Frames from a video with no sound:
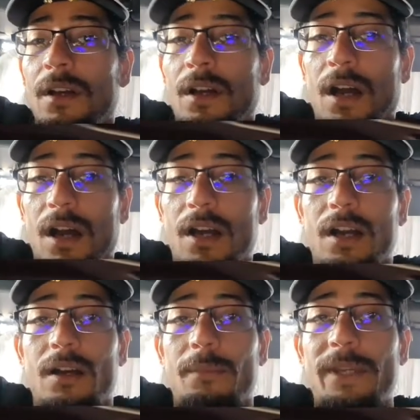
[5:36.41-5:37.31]
Uh,
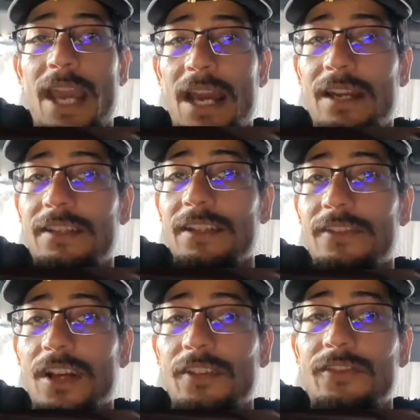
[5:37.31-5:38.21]
but yeah, there's
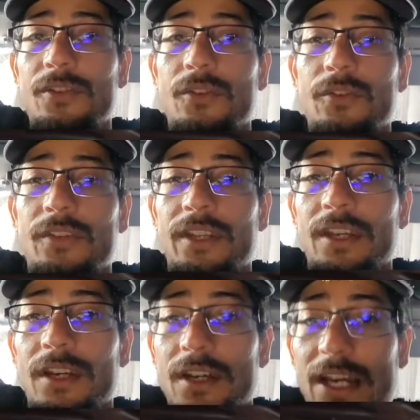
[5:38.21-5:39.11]
also the, uh,
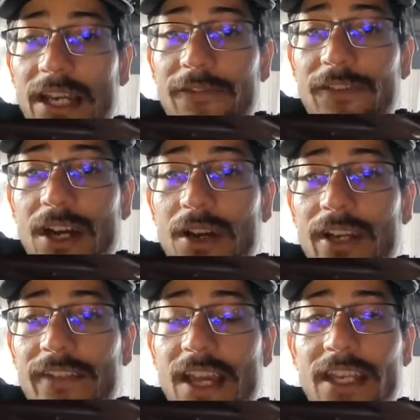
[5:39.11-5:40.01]
I gotta figure out
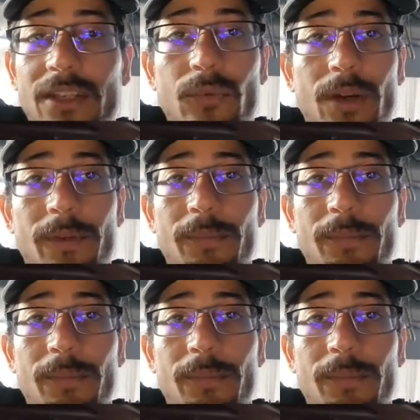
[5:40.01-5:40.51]
exactly where I'm gonna put the